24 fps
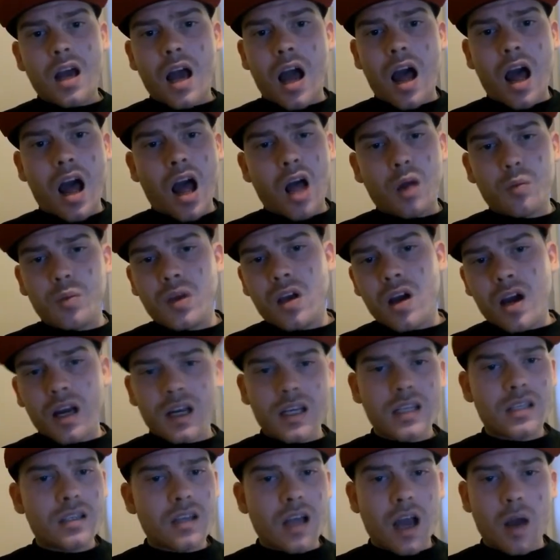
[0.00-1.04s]
I'll be
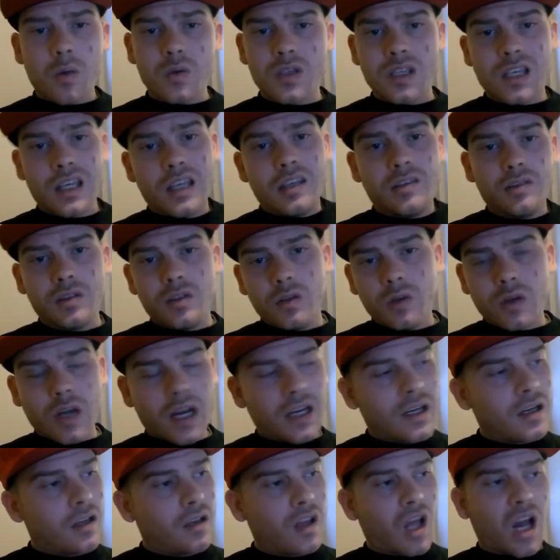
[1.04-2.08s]
honest. I was an evil dude. I
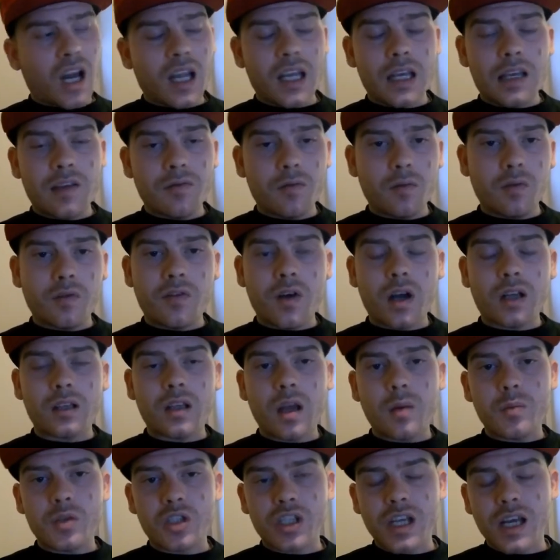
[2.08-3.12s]
did a lot of evil, fucked
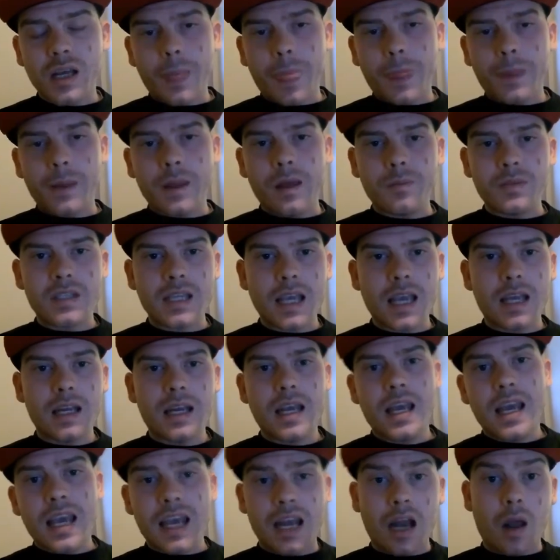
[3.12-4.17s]
up shit. You know what I'm saying?
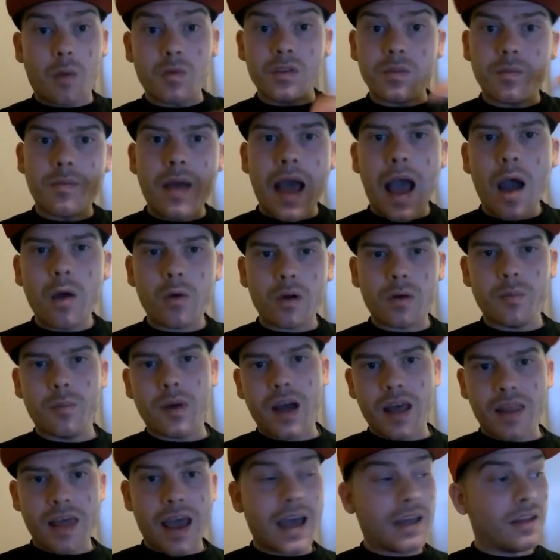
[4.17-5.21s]
And I was empowered
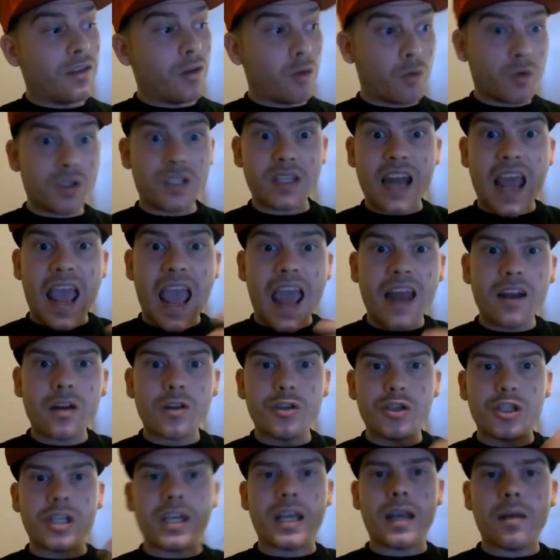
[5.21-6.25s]
by that. There was an
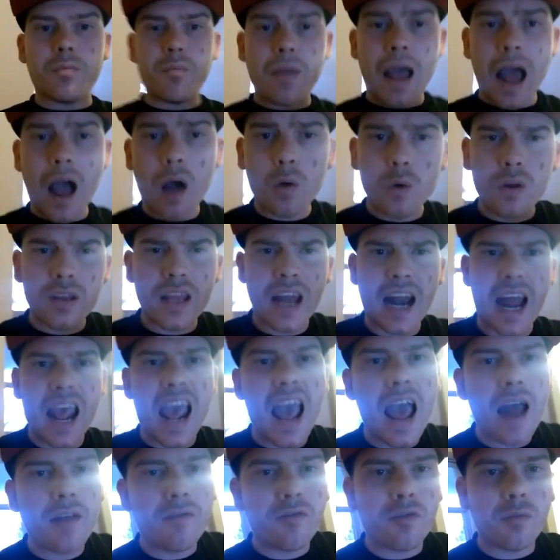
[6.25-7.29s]
energy and power that I
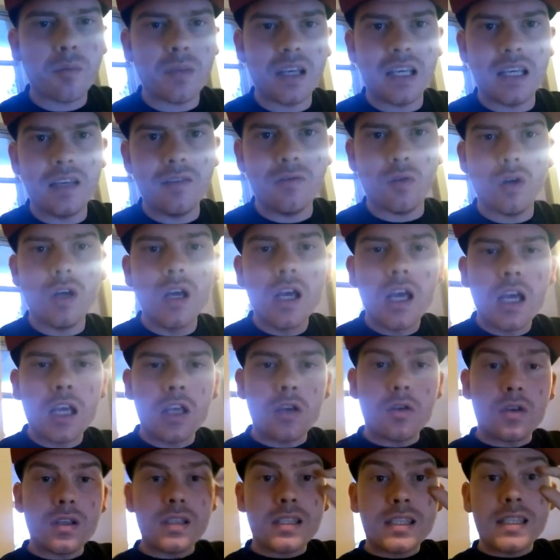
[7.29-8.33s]
had from evil.
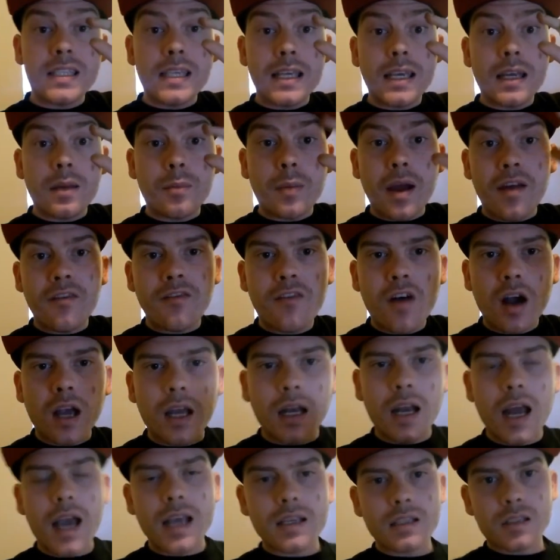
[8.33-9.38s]
You could see it in my
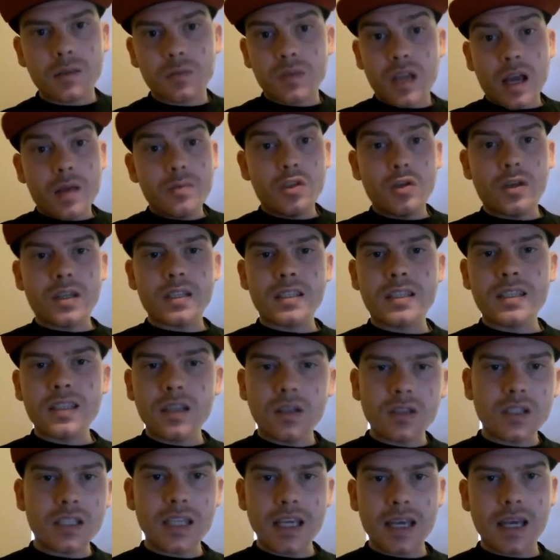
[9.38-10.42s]
fucking eyes. Sometimes you can
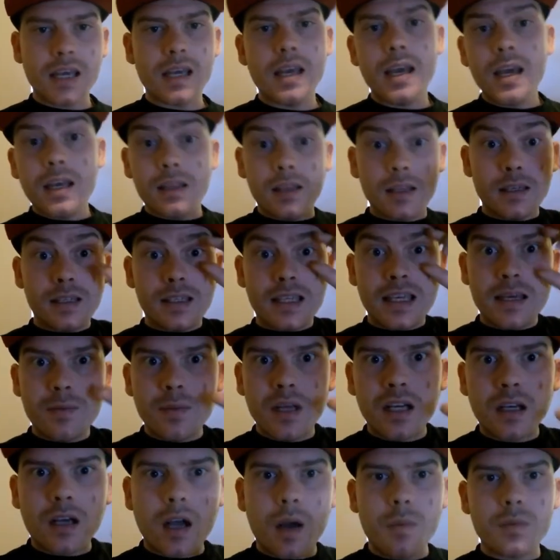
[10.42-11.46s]
still see it. The
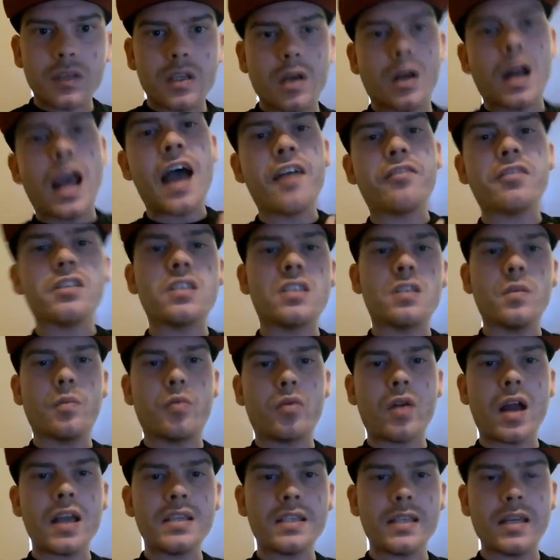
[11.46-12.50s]
demon comes out. I have to
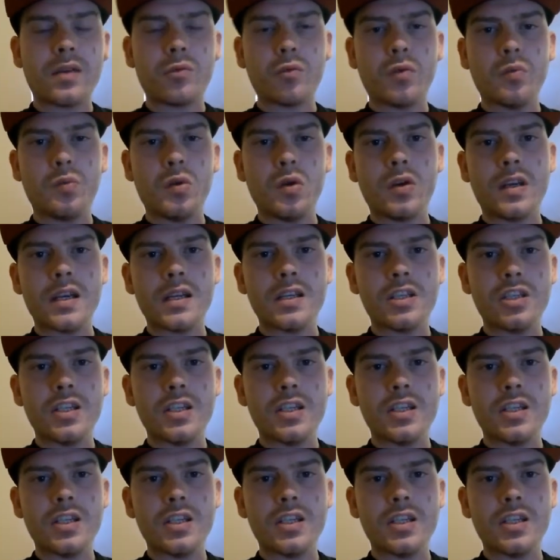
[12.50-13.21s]
suppress it and rebuke it in